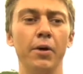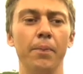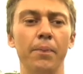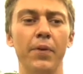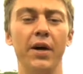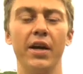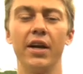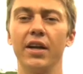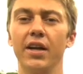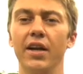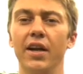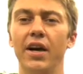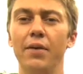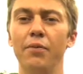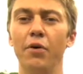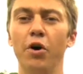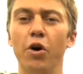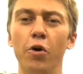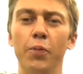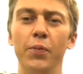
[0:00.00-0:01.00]
But I'm
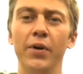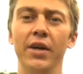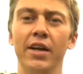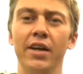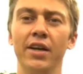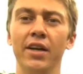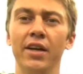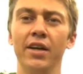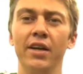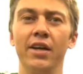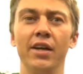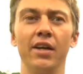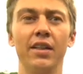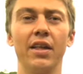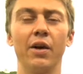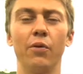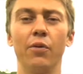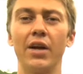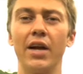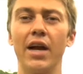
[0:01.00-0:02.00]
hoping
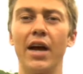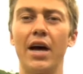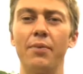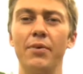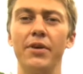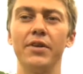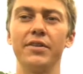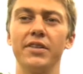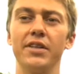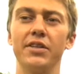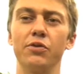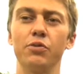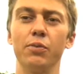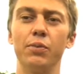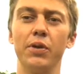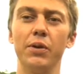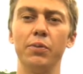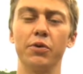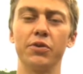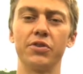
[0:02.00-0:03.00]
that what happens is when
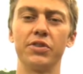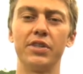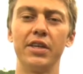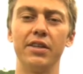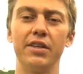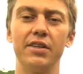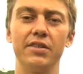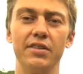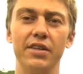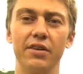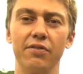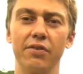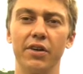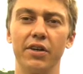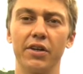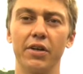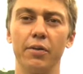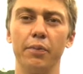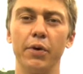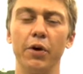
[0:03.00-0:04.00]
people see these
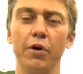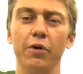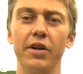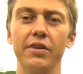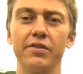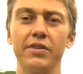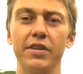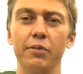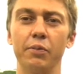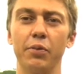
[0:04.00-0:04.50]
different components in